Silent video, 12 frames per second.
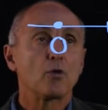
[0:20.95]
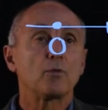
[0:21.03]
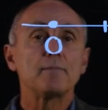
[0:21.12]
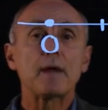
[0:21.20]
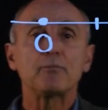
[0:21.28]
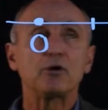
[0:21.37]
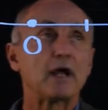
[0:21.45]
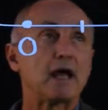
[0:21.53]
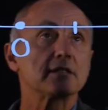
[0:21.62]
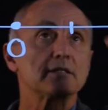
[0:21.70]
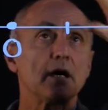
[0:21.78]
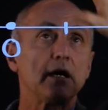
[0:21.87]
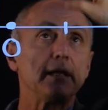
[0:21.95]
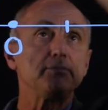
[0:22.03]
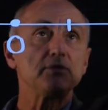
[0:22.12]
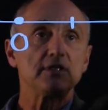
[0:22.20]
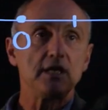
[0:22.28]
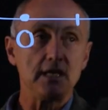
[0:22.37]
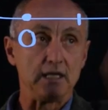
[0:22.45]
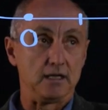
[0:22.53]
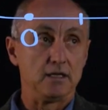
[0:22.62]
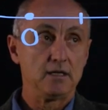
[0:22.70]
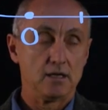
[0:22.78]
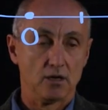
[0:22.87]
Remember, at time
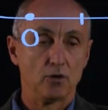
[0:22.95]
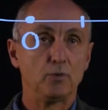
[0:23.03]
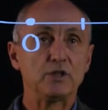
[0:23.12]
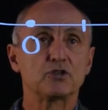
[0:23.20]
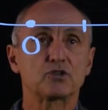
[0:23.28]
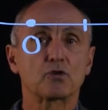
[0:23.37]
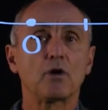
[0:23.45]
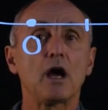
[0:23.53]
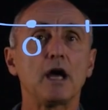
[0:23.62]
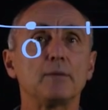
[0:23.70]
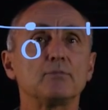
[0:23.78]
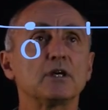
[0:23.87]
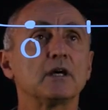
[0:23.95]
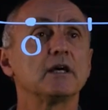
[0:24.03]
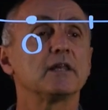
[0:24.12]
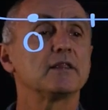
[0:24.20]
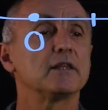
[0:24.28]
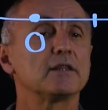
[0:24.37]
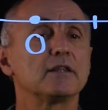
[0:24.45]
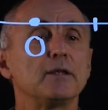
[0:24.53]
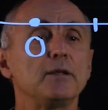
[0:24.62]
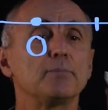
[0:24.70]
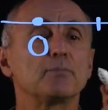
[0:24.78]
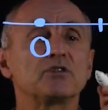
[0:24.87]
t, we described
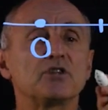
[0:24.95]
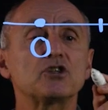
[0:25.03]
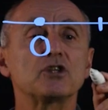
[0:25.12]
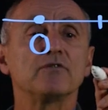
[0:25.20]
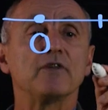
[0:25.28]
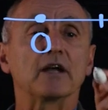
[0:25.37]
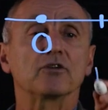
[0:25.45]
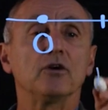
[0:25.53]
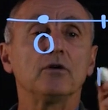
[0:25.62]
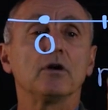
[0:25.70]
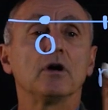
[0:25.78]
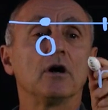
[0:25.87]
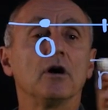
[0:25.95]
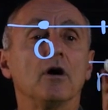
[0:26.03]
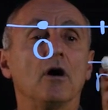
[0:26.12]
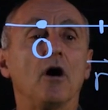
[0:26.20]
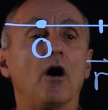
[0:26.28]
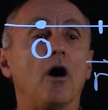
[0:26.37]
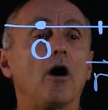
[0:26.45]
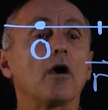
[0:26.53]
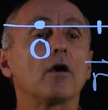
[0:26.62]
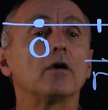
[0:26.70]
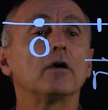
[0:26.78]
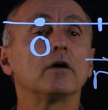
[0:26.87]
the position vector
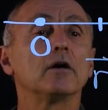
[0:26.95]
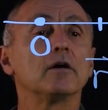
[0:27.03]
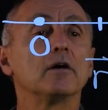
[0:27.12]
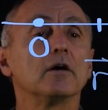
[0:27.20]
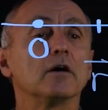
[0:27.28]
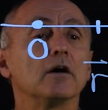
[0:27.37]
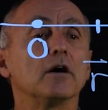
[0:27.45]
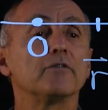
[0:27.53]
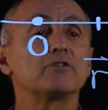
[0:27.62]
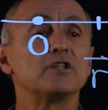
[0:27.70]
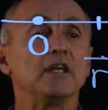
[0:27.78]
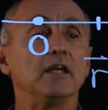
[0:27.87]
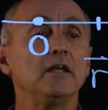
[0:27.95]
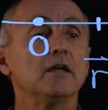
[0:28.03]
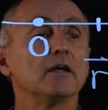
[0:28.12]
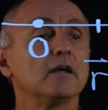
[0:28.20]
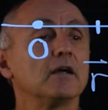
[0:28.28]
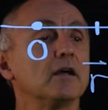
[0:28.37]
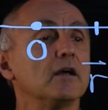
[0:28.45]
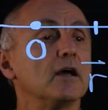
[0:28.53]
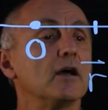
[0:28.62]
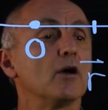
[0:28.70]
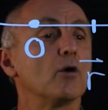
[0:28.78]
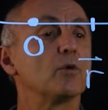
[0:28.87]
r of t
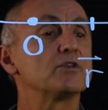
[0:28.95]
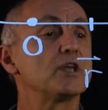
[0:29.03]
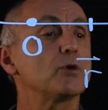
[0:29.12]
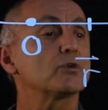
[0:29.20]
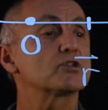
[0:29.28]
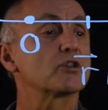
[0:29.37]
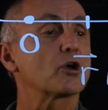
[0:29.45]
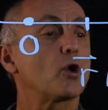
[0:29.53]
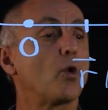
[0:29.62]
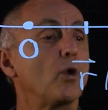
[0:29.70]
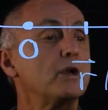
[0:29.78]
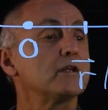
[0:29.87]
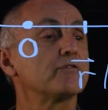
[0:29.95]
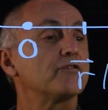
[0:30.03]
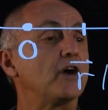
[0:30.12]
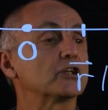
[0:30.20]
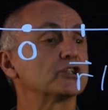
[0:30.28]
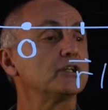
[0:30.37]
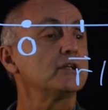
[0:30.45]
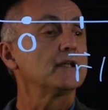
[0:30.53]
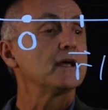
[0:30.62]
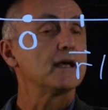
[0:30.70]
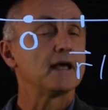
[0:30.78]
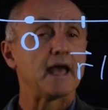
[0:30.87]
was equal to the coordinate function.
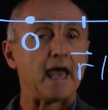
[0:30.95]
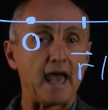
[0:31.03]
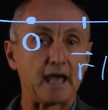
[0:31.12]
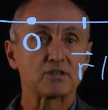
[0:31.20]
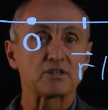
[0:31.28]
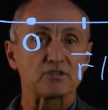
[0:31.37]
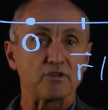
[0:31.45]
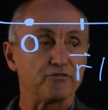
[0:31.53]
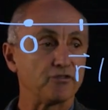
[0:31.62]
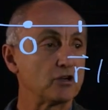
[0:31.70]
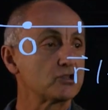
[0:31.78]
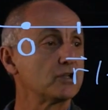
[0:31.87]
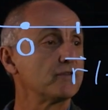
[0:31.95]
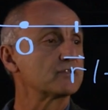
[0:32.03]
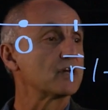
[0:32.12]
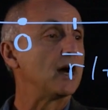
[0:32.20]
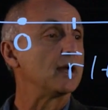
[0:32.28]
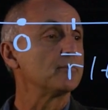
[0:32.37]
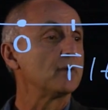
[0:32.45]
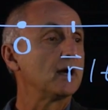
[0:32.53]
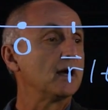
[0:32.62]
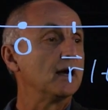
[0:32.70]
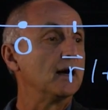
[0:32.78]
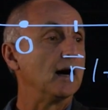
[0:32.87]
X is a function of time,
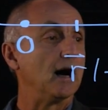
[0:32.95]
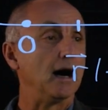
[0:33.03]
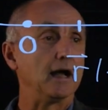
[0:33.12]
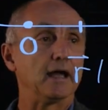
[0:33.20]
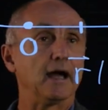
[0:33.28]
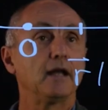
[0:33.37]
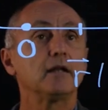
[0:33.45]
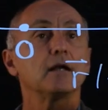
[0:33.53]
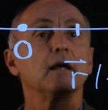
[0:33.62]
I hat.